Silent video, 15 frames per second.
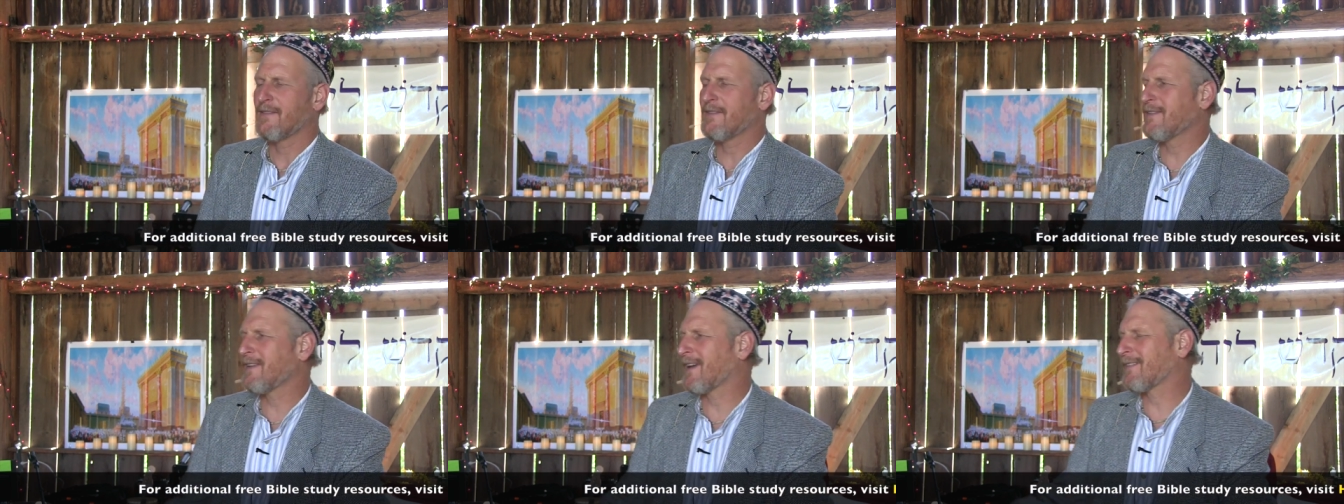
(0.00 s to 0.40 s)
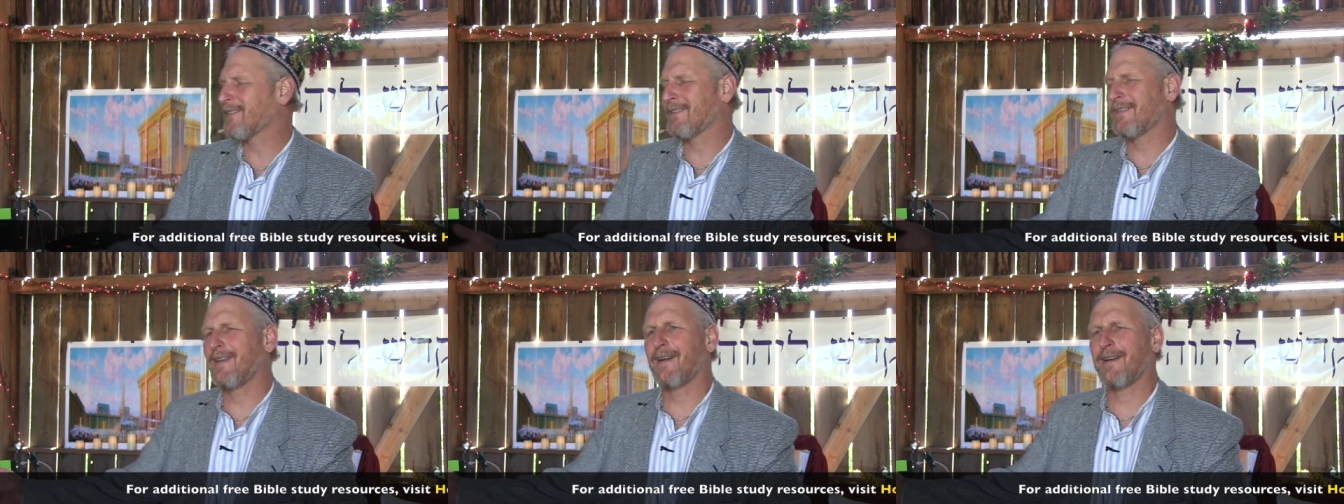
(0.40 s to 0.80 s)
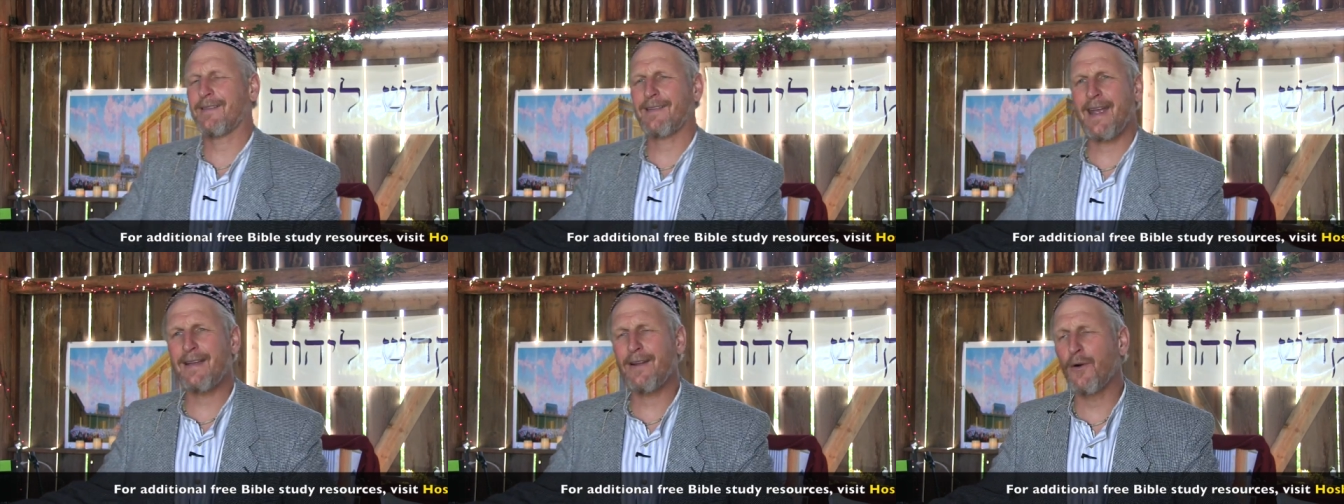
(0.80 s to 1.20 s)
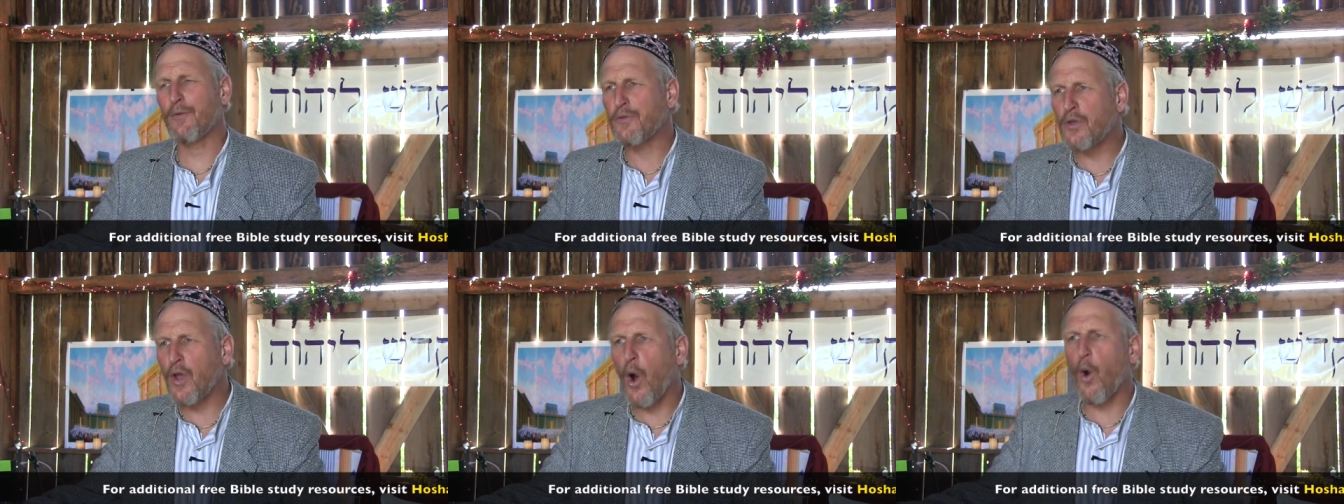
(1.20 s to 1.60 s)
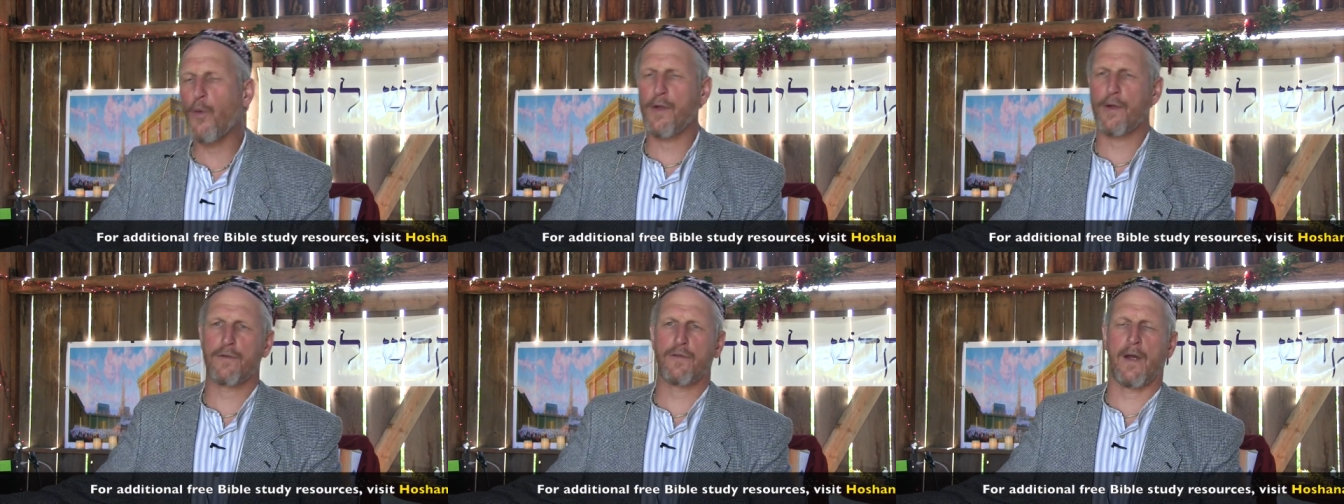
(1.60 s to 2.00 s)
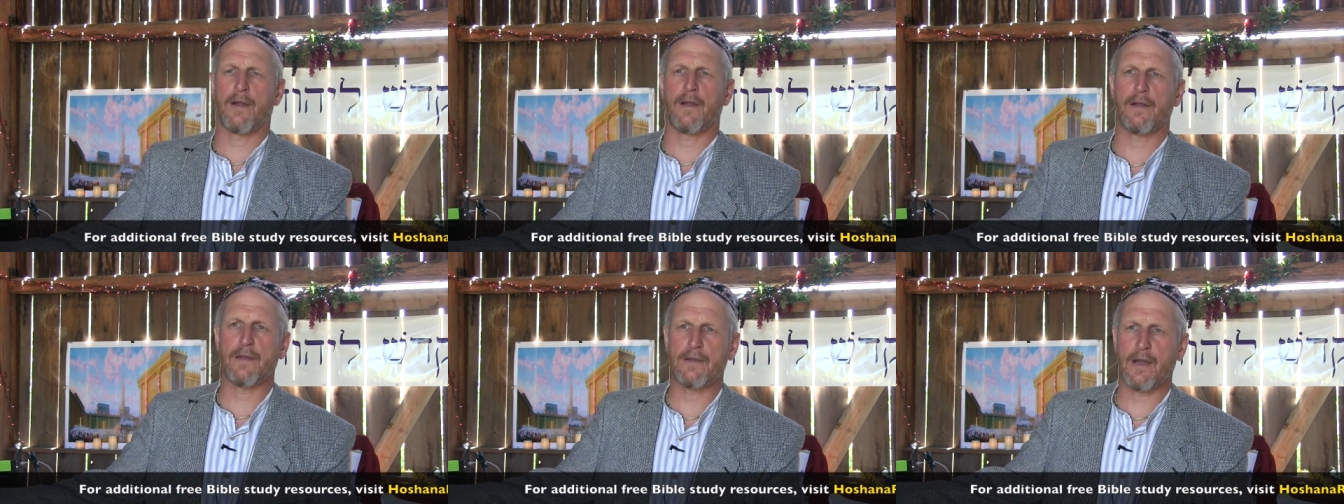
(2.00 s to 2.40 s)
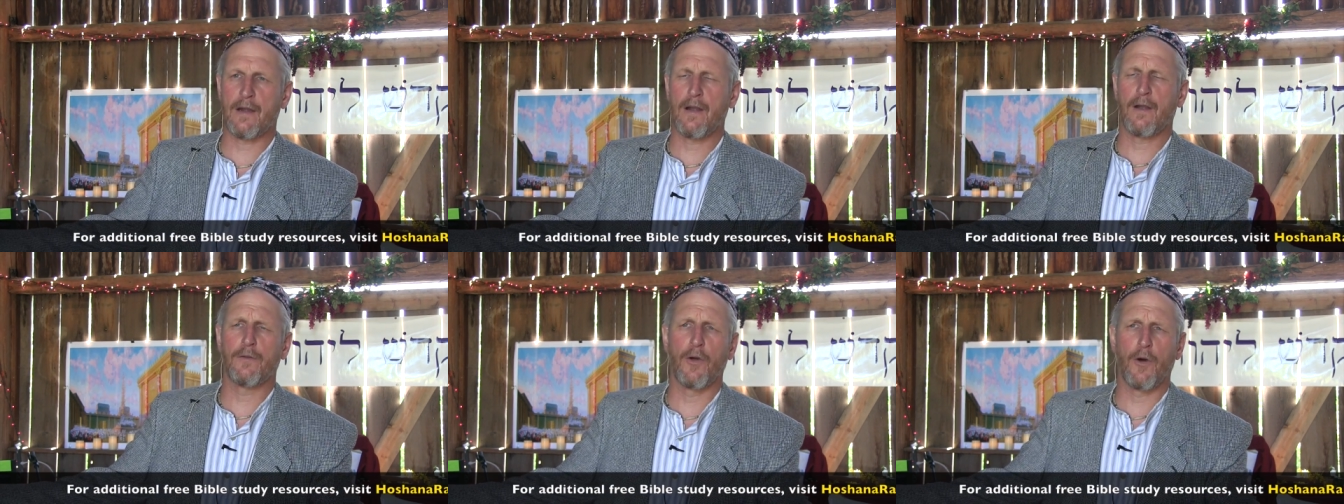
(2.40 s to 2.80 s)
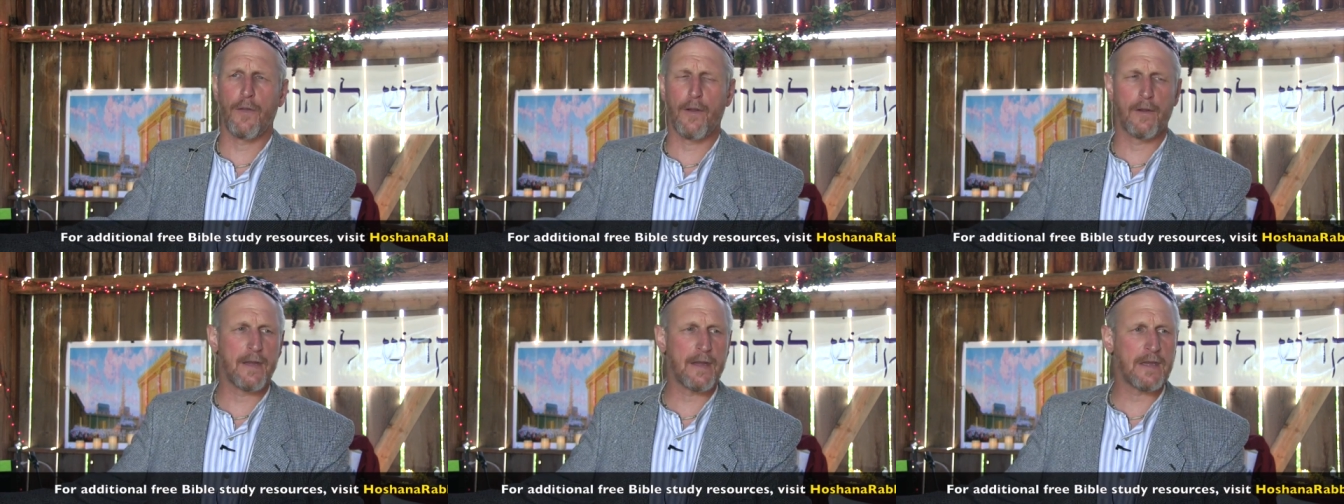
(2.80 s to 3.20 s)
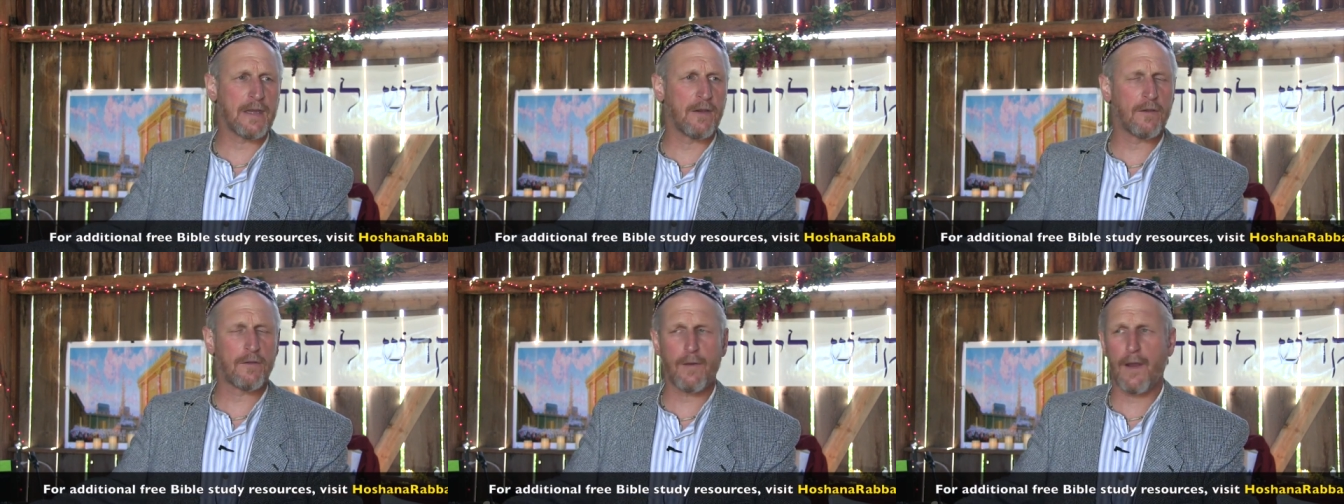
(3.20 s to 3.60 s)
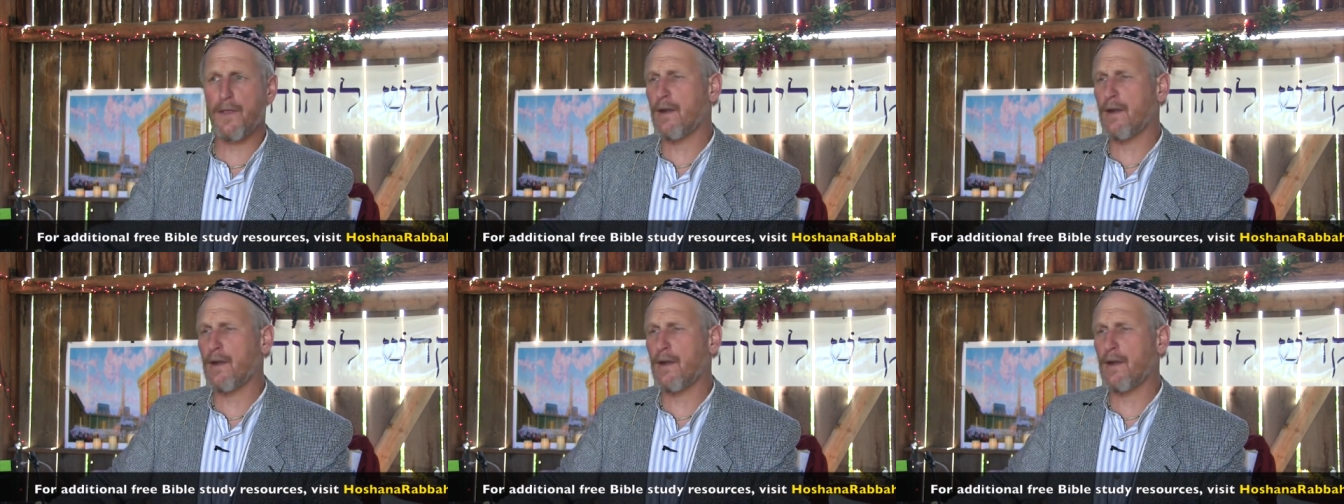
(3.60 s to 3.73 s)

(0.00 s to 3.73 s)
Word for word: Look, look, they don't know they're trying to, they don't know they're leading you astray.